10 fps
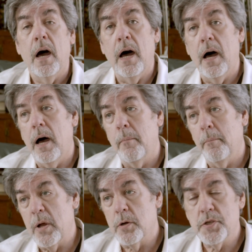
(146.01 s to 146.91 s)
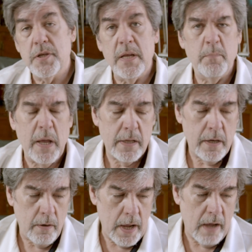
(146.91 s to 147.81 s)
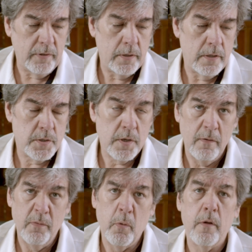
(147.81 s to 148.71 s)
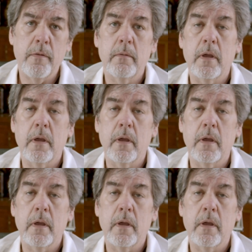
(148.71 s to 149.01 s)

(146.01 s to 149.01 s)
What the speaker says: myrcene, beta-caryophyllene, and so forth.